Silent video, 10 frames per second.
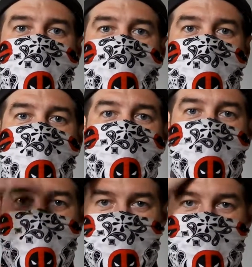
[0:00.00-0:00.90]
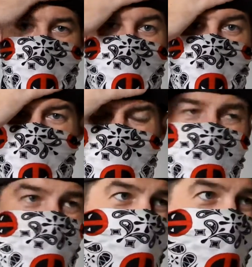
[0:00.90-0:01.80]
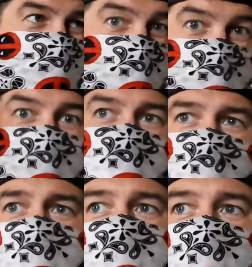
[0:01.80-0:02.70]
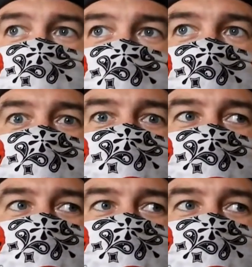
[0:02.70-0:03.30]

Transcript: right? Also, how did this big monster not